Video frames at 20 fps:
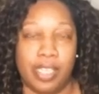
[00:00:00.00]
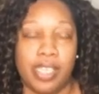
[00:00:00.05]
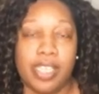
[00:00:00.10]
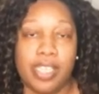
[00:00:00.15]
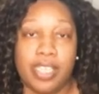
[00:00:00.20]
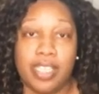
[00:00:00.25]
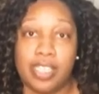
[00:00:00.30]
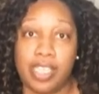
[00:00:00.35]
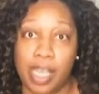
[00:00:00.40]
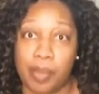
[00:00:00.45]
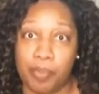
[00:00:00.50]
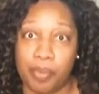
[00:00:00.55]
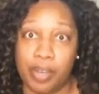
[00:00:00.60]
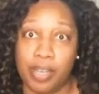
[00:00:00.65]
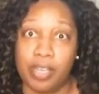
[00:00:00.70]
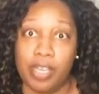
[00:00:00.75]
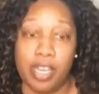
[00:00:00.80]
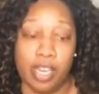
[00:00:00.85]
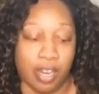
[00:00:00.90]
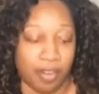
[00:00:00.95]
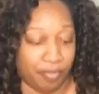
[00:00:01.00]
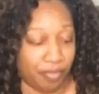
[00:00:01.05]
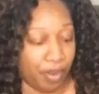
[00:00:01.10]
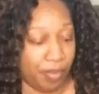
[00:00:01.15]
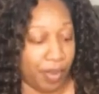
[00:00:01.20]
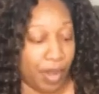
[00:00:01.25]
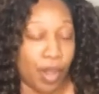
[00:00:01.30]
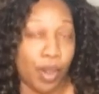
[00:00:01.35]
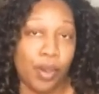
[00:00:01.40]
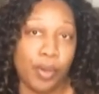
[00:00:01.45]
separate from
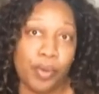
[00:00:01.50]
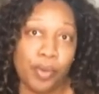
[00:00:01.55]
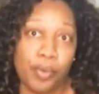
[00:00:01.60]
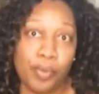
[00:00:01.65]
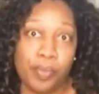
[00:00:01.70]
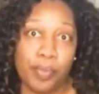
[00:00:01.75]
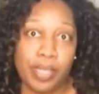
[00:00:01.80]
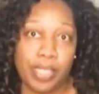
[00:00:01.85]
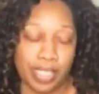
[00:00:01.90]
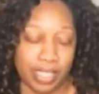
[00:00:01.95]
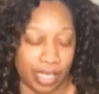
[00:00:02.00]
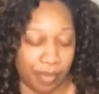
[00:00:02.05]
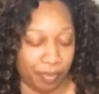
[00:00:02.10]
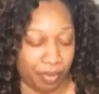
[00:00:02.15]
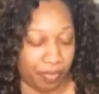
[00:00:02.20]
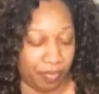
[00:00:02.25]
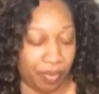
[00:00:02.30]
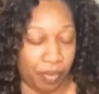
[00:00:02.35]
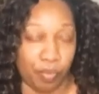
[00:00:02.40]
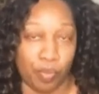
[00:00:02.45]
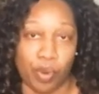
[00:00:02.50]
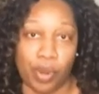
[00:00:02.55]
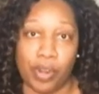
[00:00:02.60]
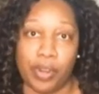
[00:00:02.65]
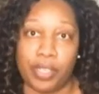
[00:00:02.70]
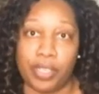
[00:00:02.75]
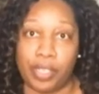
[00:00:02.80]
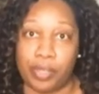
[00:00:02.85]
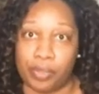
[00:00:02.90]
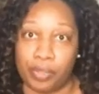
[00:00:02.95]
home, separate from work.
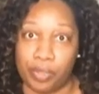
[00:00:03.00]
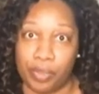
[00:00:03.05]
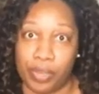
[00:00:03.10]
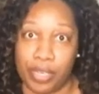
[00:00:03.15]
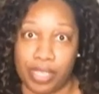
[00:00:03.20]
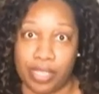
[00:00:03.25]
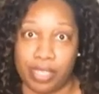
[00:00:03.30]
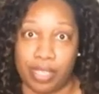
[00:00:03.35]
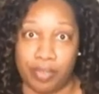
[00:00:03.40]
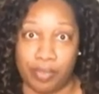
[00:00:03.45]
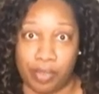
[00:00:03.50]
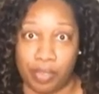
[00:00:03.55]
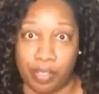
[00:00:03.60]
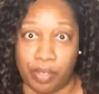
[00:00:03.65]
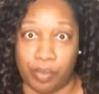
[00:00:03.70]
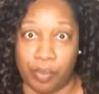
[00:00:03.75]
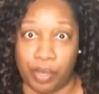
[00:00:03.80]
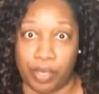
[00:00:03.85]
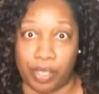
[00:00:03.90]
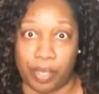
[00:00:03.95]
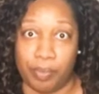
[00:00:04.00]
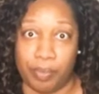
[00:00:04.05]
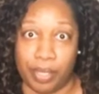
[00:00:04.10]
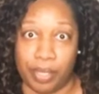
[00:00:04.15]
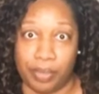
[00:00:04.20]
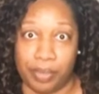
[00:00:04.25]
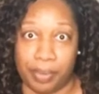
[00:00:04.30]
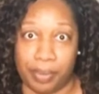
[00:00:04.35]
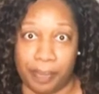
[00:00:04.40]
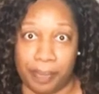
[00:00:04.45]
Don't store that stuff on your work computer.